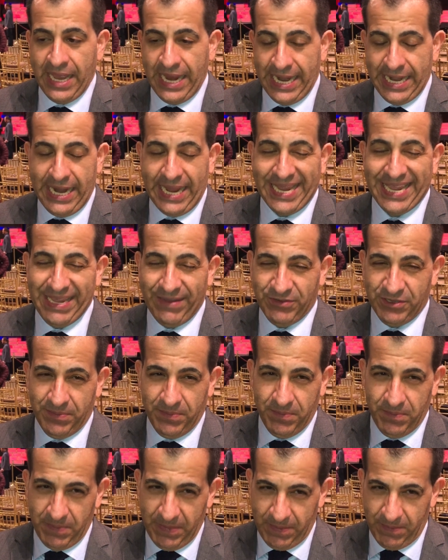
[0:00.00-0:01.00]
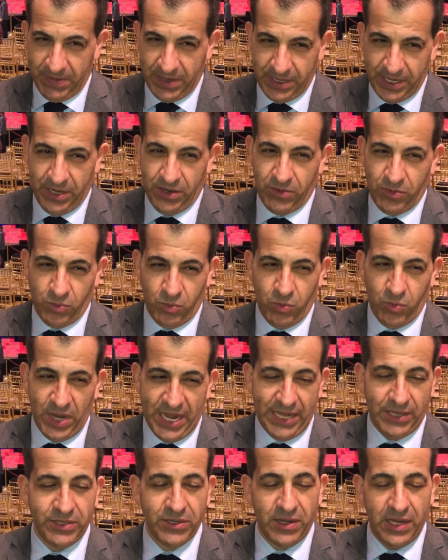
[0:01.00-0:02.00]
And I give
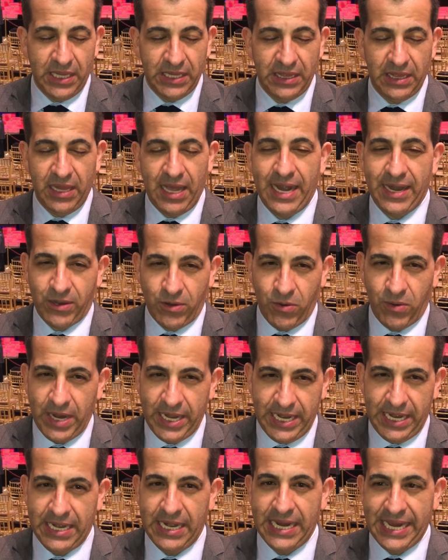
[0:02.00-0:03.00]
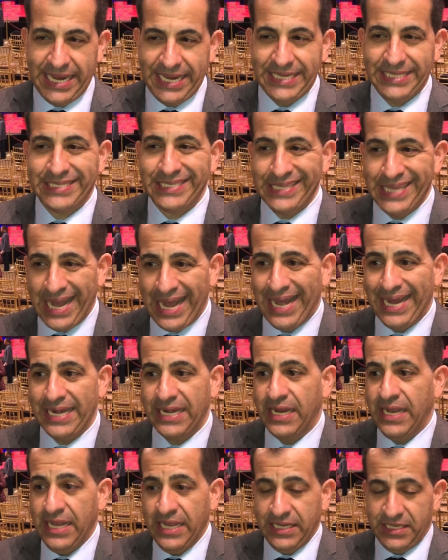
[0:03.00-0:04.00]
Wilder a lot of credit. He's not
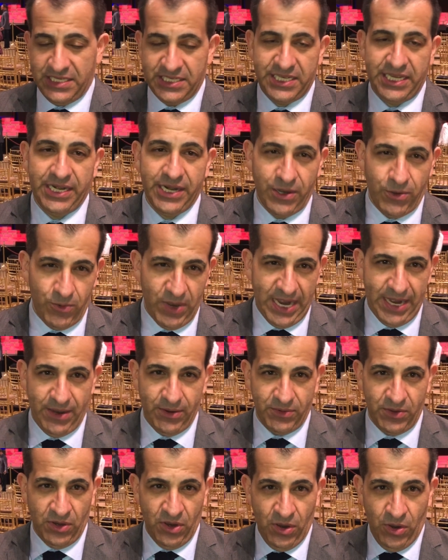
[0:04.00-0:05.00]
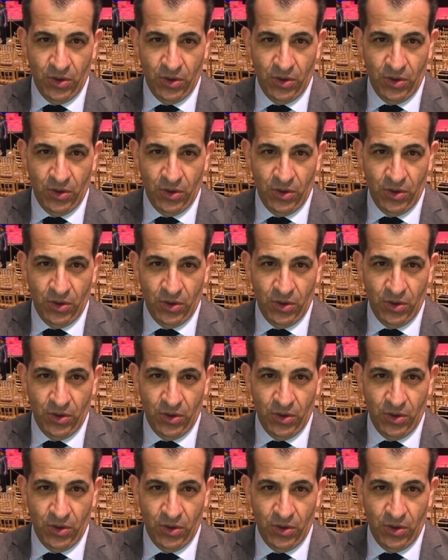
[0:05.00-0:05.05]
sitting around